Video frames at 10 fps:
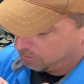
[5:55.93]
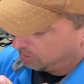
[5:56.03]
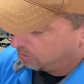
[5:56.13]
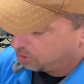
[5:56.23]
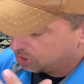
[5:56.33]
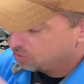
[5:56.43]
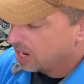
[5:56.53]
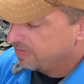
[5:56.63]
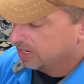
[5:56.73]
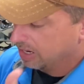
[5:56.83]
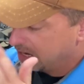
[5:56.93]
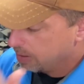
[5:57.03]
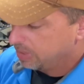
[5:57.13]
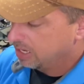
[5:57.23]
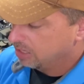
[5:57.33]
just driving a
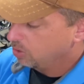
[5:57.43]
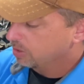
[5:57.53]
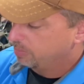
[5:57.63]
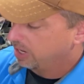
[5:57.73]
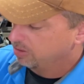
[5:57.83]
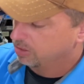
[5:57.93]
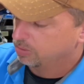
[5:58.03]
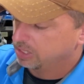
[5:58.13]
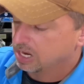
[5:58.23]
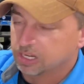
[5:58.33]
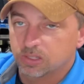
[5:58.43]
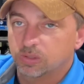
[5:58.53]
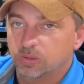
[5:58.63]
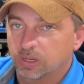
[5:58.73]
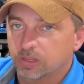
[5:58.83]
Hemi and you compare the
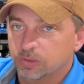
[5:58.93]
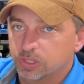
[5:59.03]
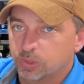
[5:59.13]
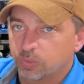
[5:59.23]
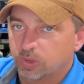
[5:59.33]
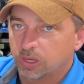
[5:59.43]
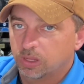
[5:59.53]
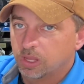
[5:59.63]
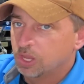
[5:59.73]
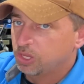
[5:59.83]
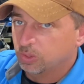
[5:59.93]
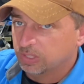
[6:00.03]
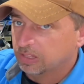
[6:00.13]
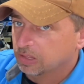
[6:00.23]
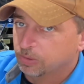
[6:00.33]
392 and the 321, you'll
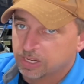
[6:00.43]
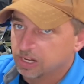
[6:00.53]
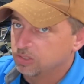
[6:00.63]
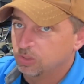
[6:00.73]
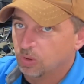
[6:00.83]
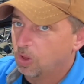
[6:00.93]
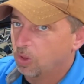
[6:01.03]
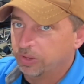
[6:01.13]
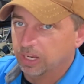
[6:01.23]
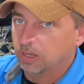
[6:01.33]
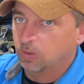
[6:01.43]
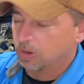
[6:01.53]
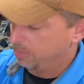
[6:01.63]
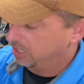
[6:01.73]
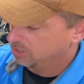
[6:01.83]
take that 392 all day long.
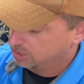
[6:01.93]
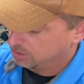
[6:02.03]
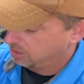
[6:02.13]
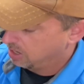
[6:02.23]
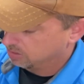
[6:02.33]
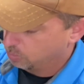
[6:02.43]
I mean, it's just, it has more